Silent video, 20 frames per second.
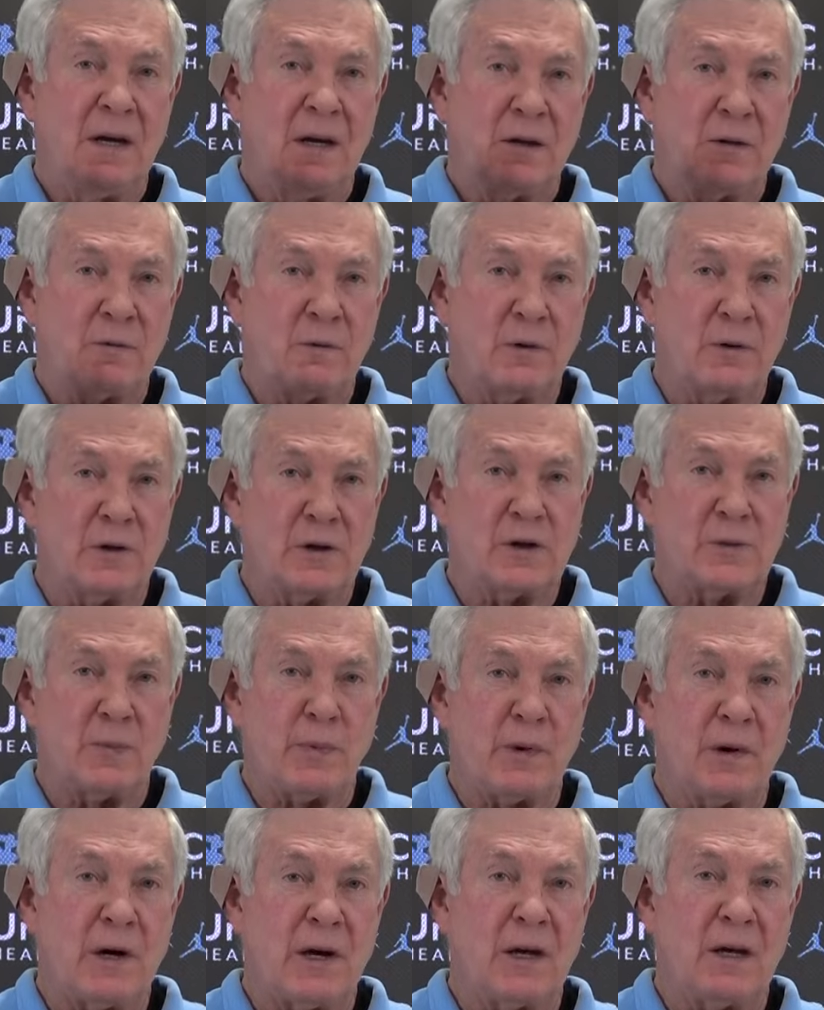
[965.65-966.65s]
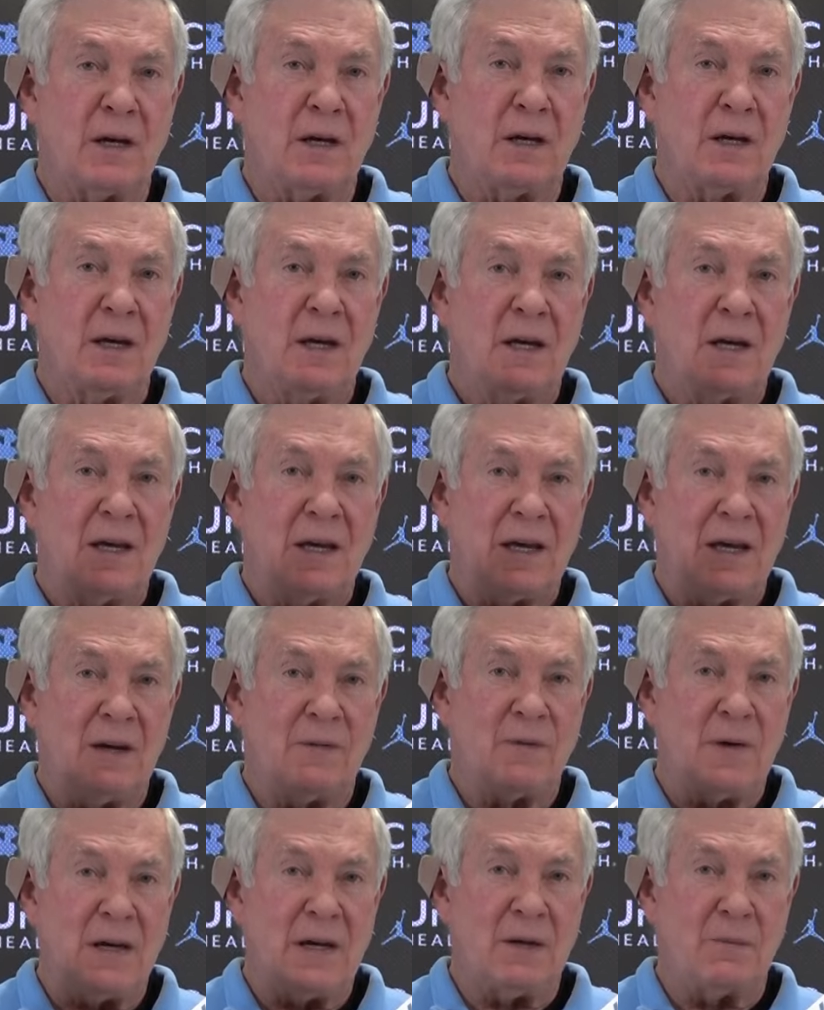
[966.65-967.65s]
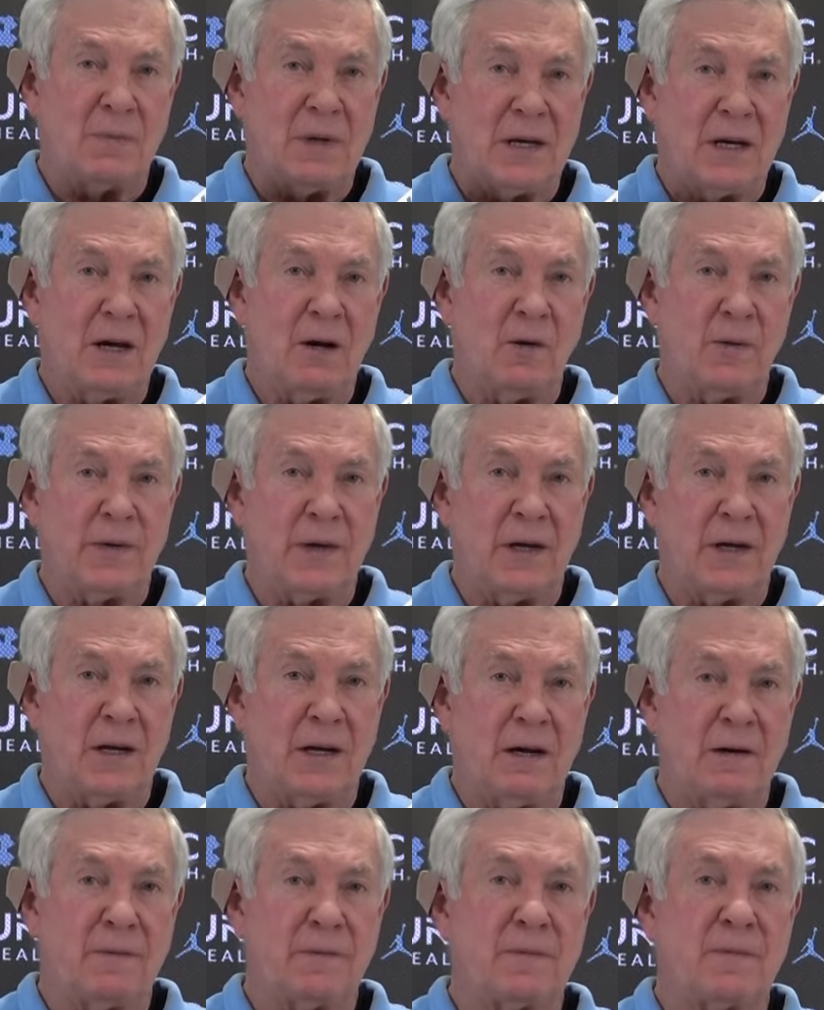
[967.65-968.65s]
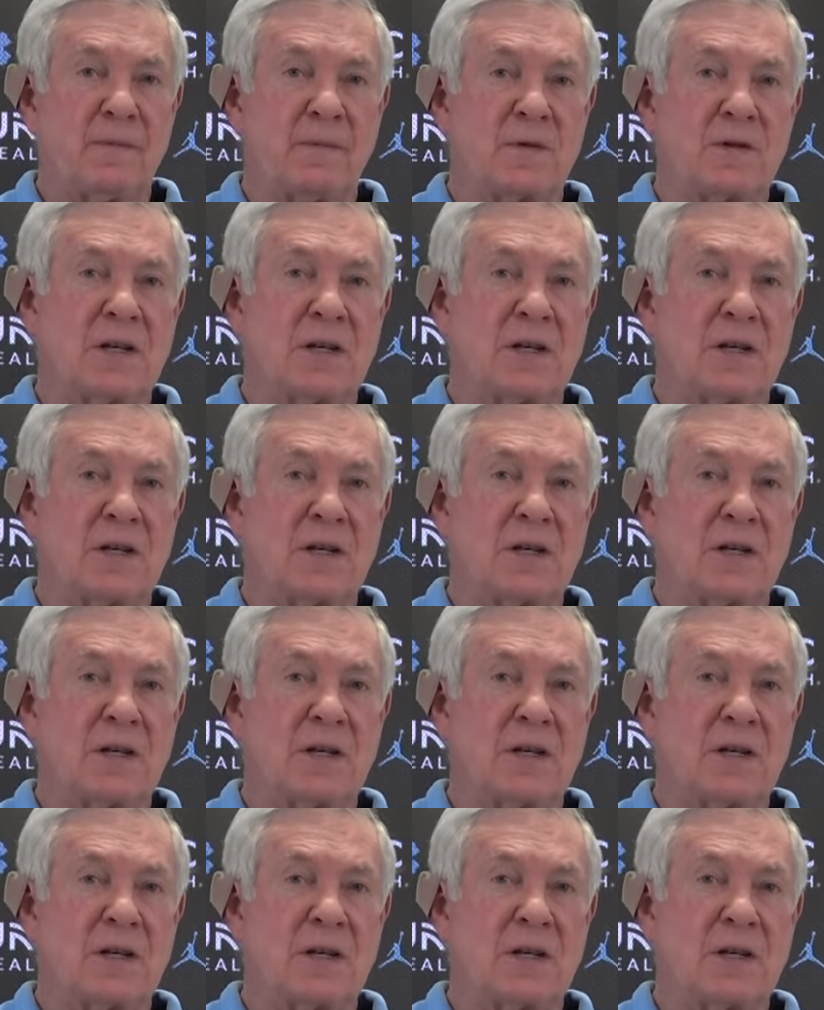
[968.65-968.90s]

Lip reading: through the spring if he had been healthy enough.